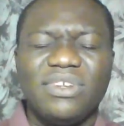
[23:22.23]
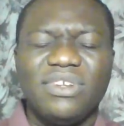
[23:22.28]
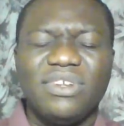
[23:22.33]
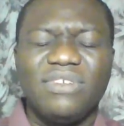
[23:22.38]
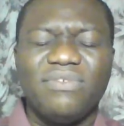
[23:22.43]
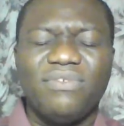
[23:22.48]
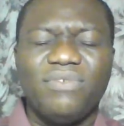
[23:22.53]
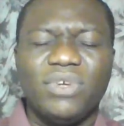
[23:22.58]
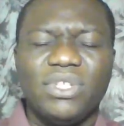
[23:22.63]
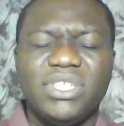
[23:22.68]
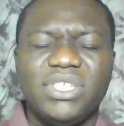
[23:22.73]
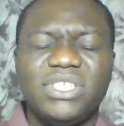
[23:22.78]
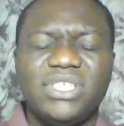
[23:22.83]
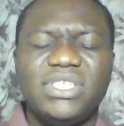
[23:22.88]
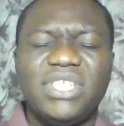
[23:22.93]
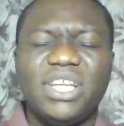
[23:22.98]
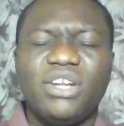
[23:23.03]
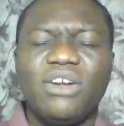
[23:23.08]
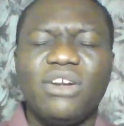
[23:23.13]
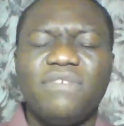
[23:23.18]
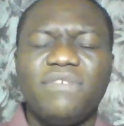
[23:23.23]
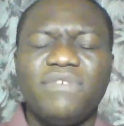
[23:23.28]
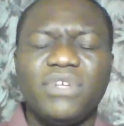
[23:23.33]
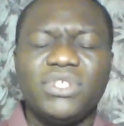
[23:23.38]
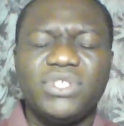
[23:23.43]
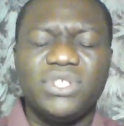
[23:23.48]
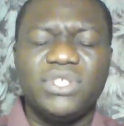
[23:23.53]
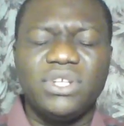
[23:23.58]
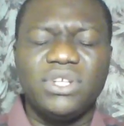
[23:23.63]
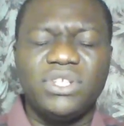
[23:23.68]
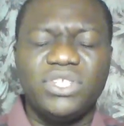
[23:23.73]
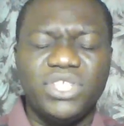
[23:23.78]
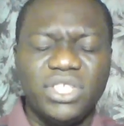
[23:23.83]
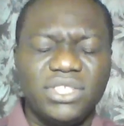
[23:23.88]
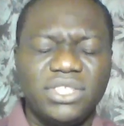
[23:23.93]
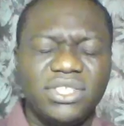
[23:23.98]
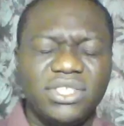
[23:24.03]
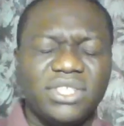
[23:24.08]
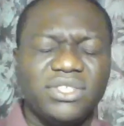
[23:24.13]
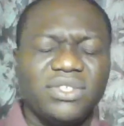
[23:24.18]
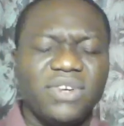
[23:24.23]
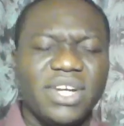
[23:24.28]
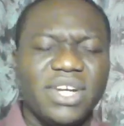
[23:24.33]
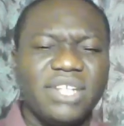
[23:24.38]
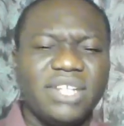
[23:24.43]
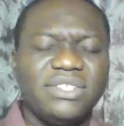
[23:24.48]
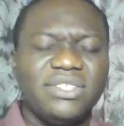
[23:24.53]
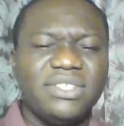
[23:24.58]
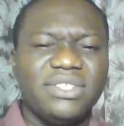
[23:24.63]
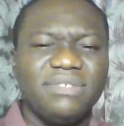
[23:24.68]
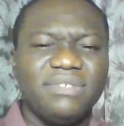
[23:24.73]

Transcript: for the sake of your Son, Jesus Christ.